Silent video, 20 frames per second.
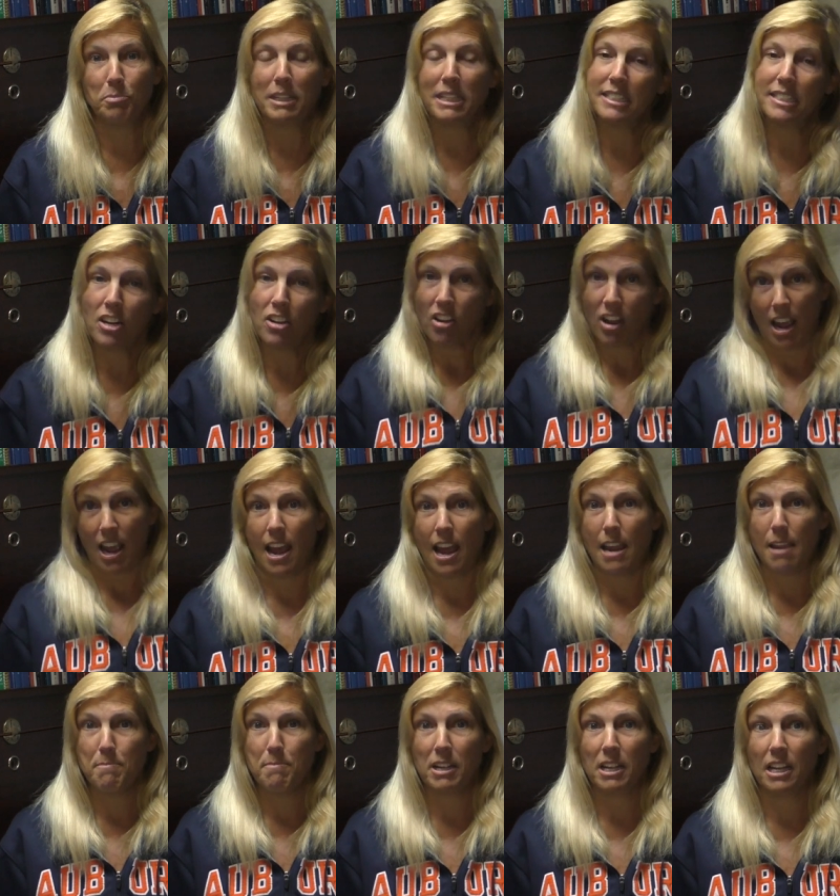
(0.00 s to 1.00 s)
but it's
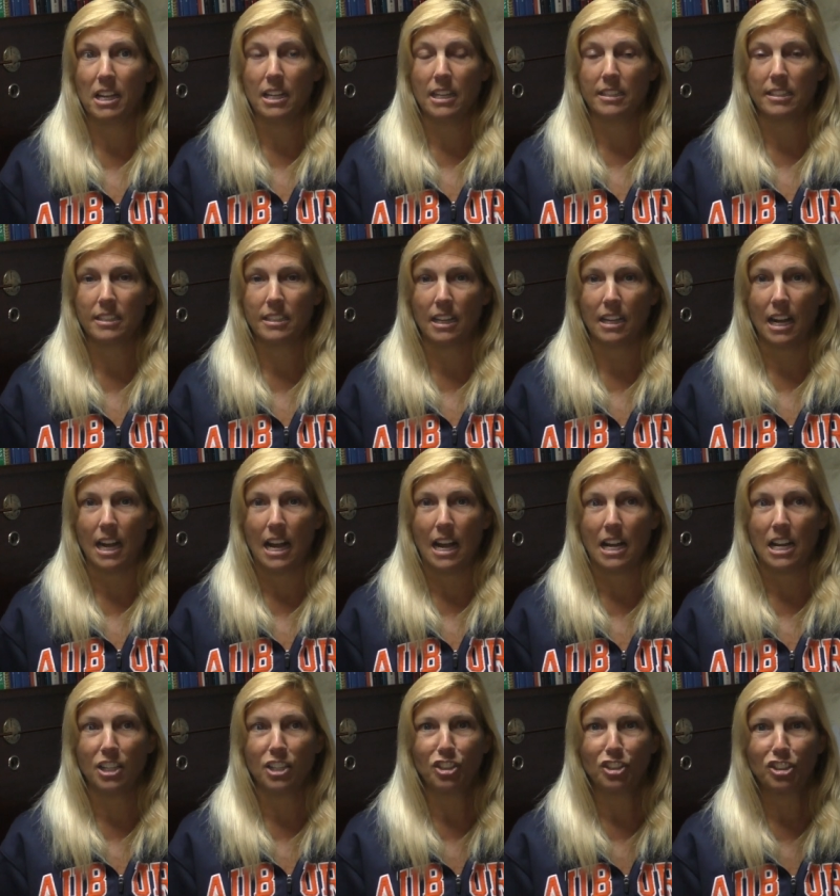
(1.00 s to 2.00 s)
okay because
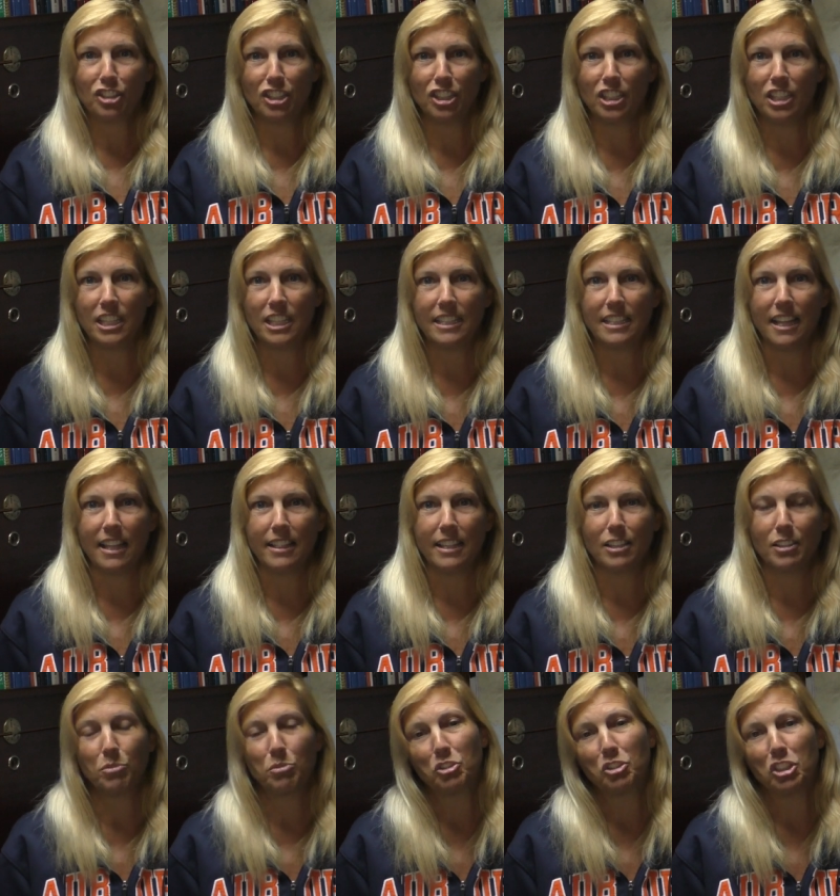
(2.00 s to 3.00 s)
I understood that
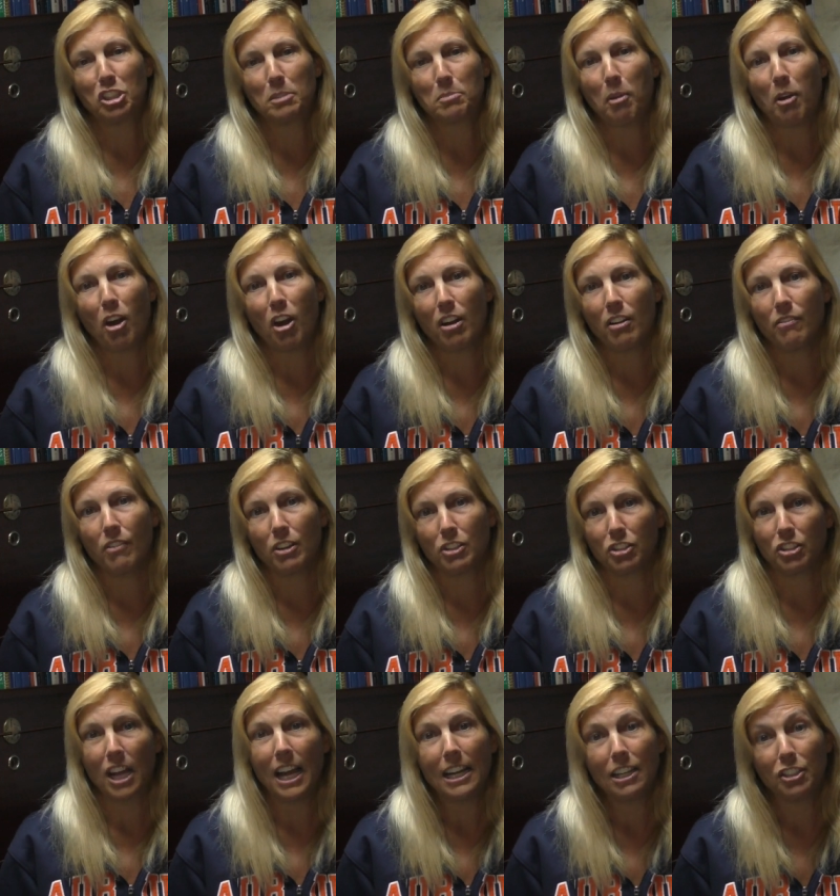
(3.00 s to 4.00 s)
this was just part of our
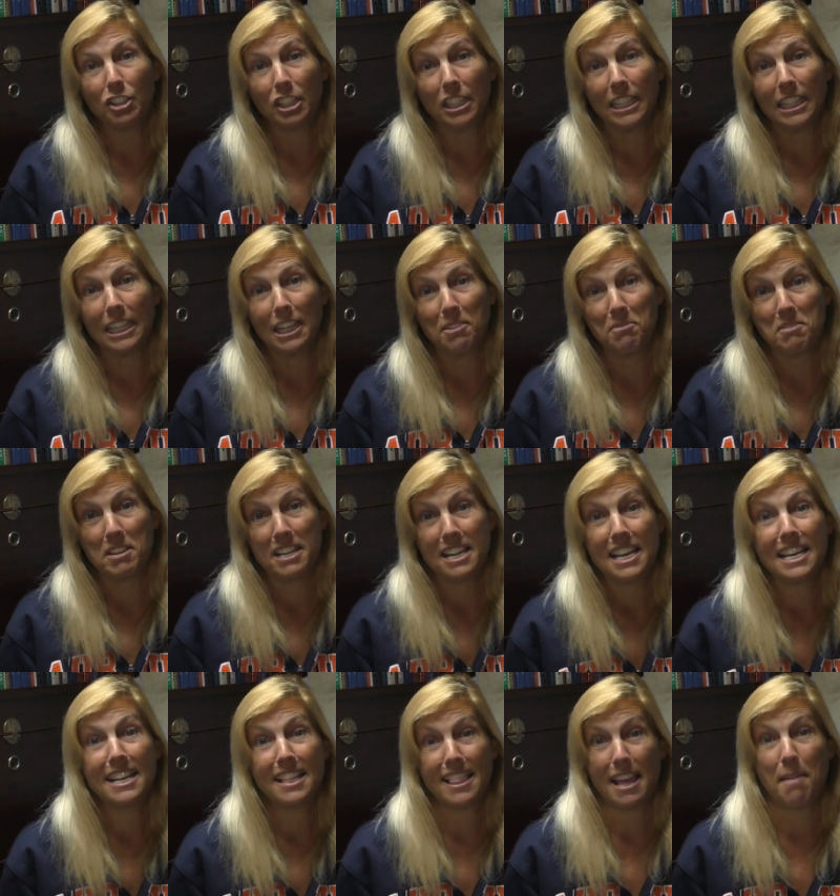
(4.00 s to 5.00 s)
strategy and we
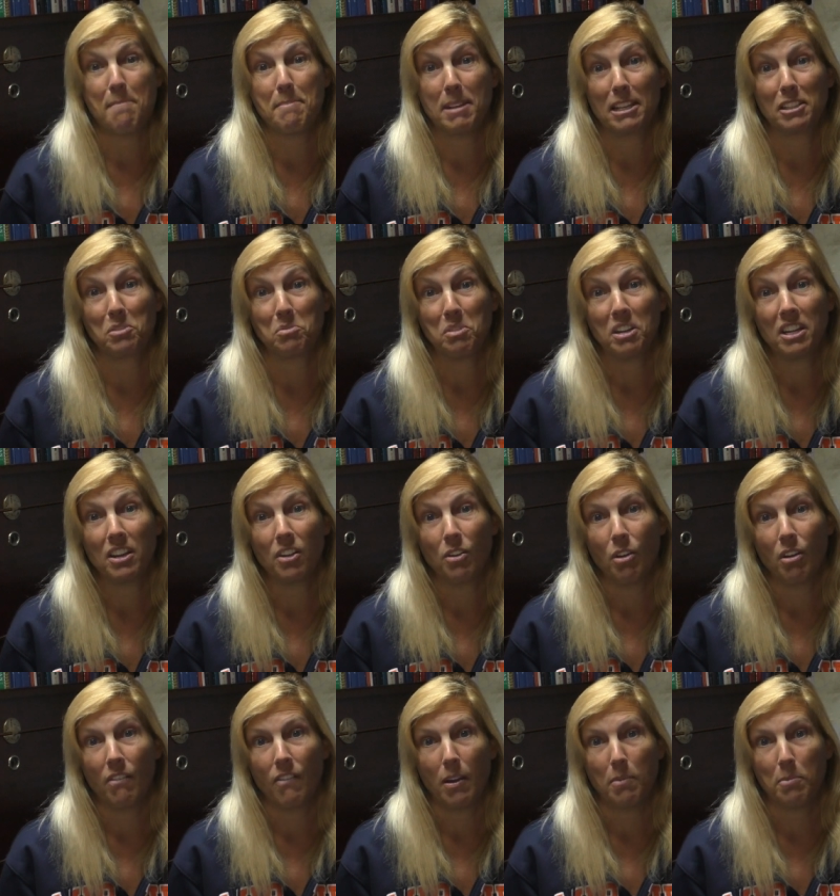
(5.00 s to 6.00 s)
needed that best window of